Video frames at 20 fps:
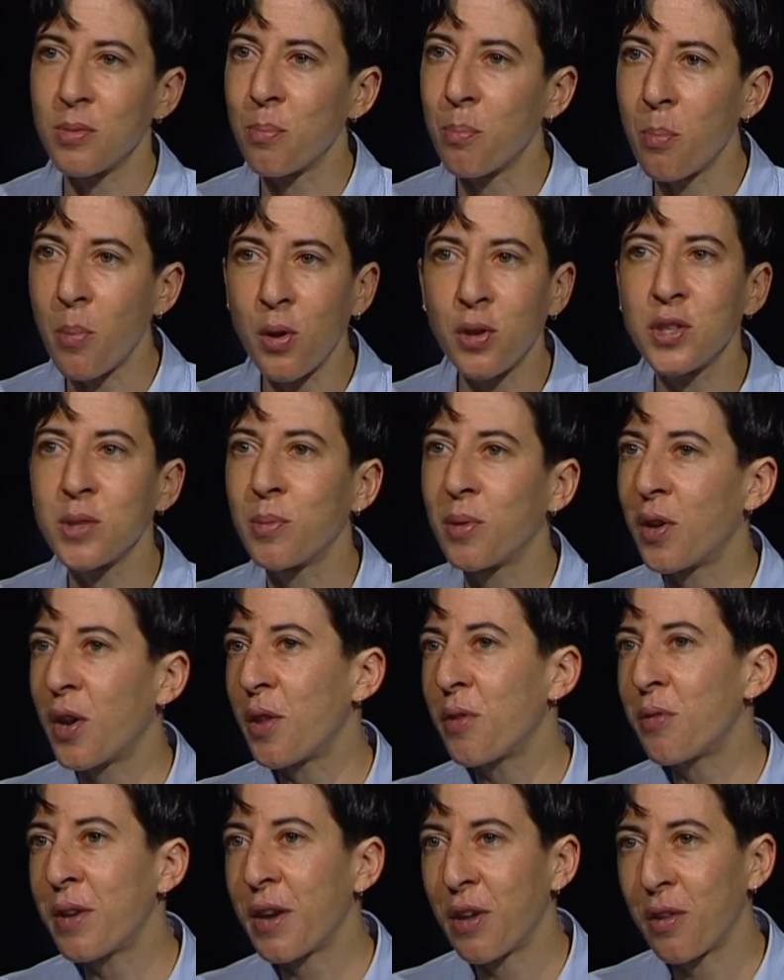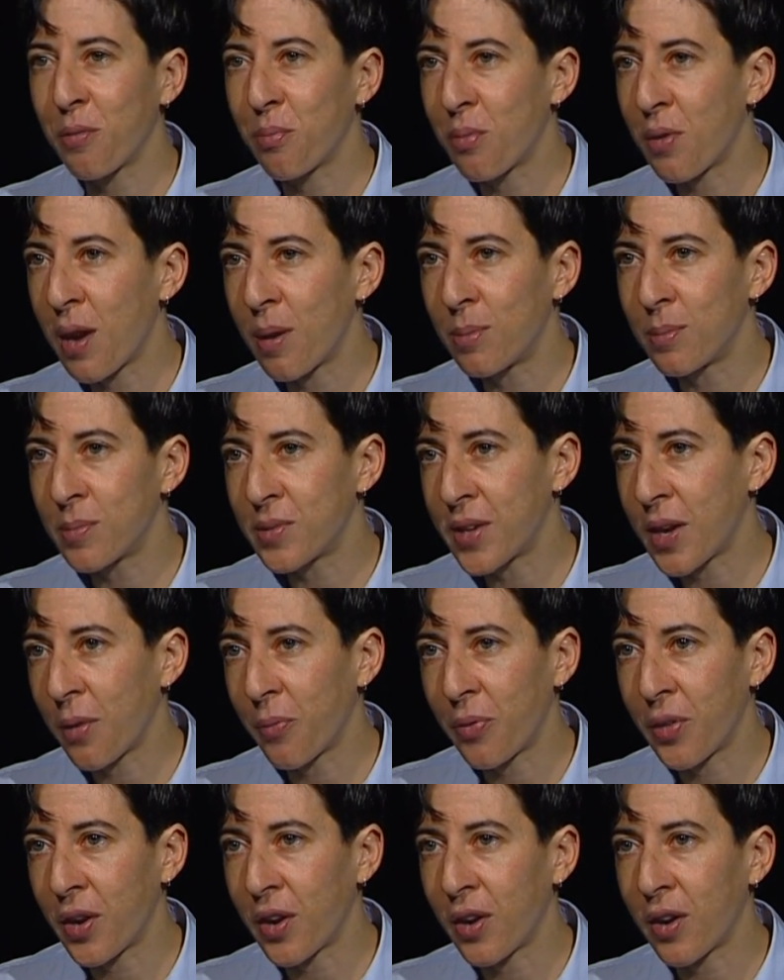multiple other health problems out
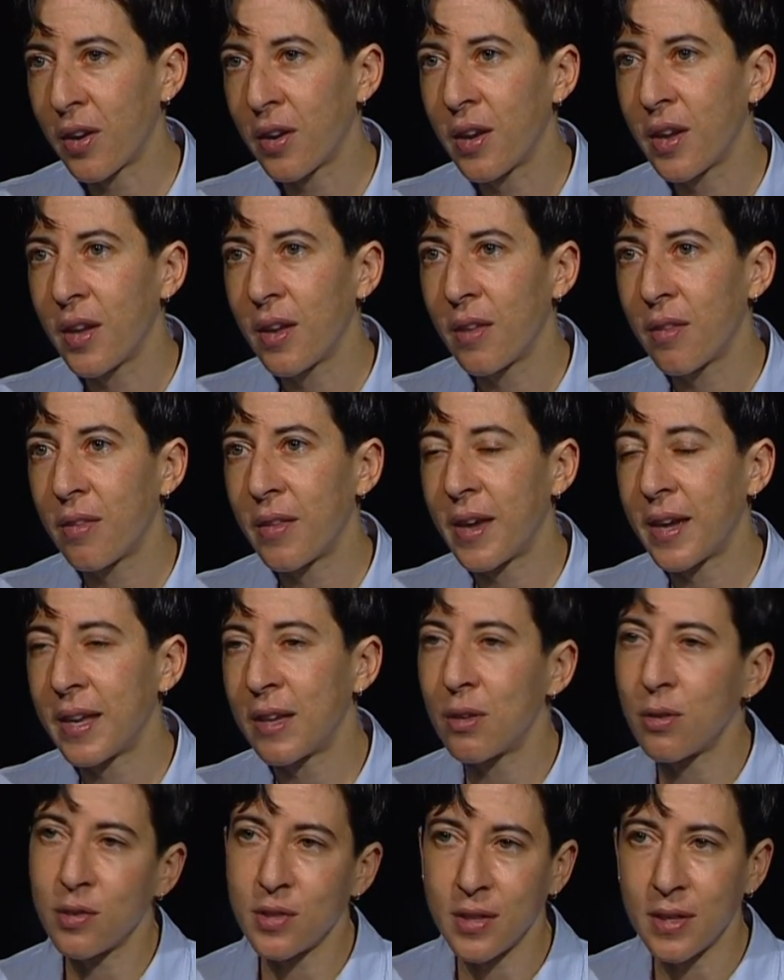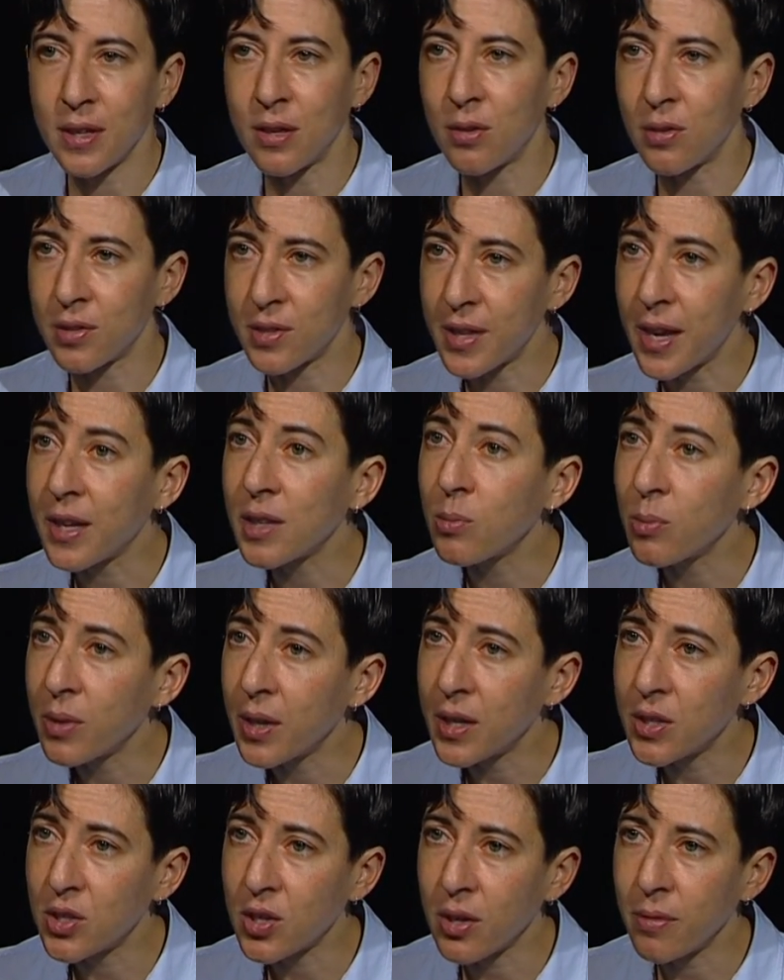there that intersect
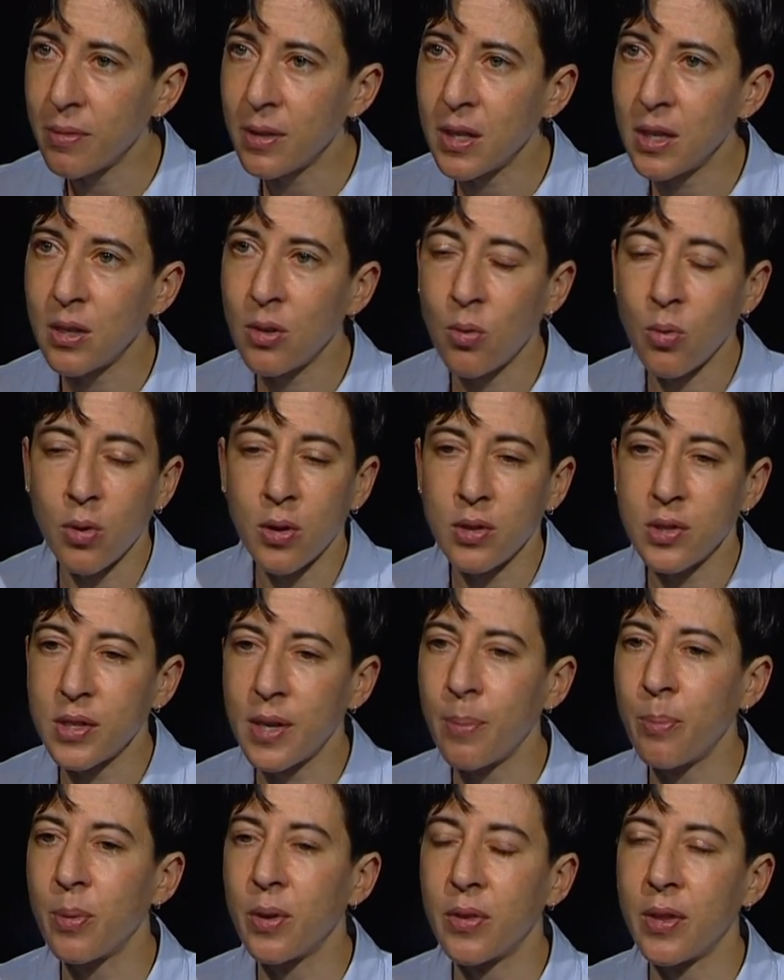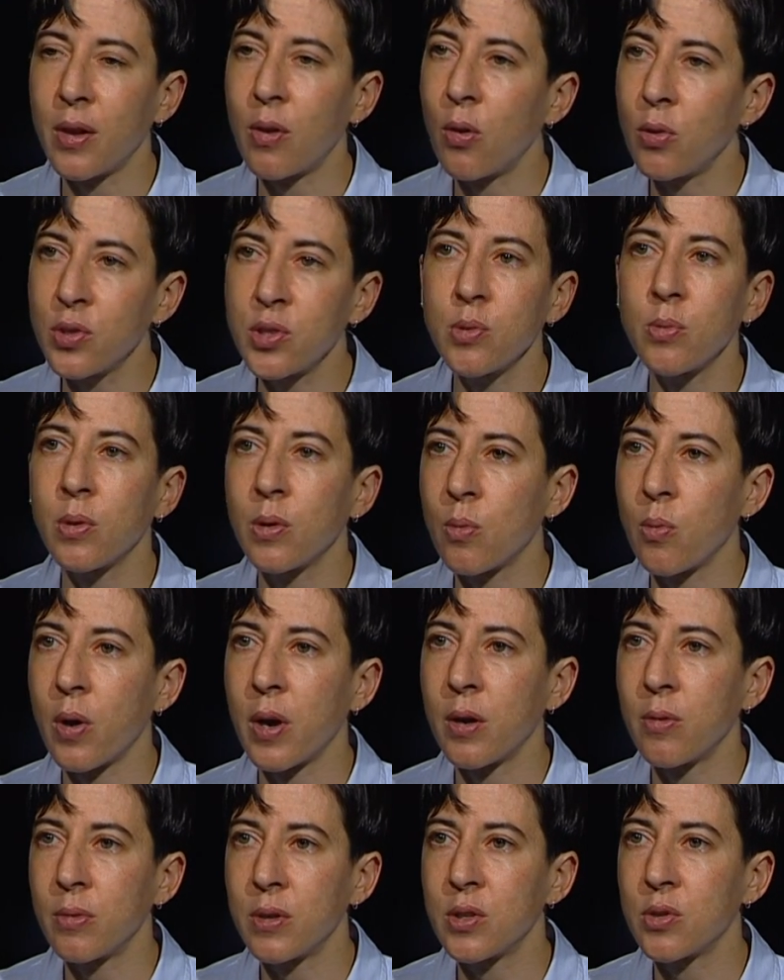with HIV or separate that also
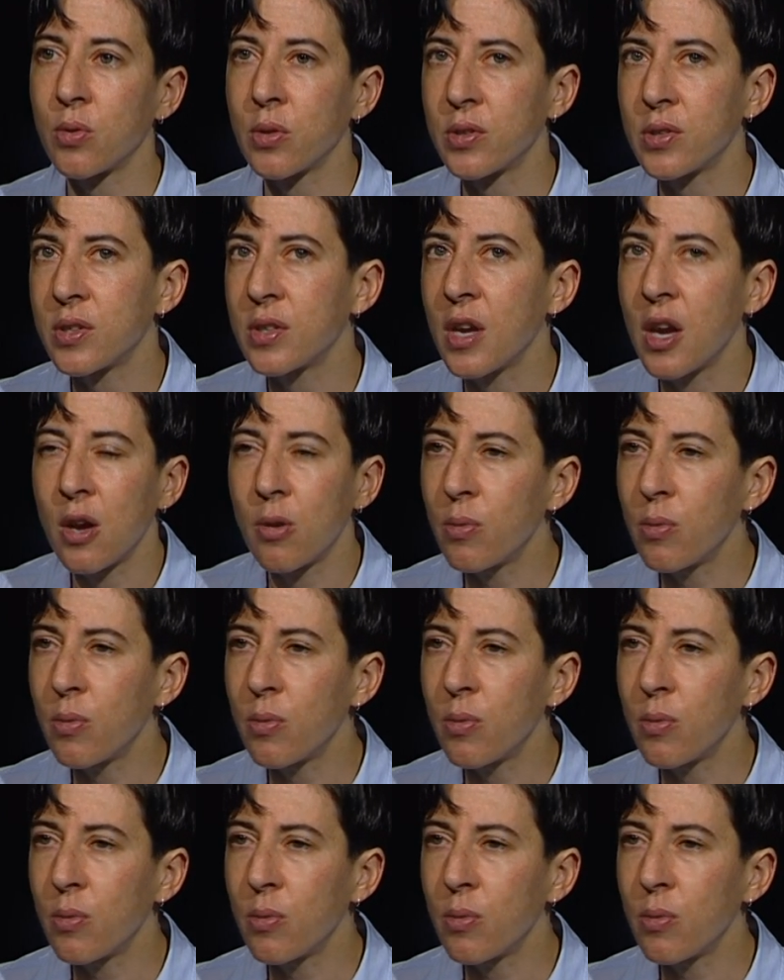require resources.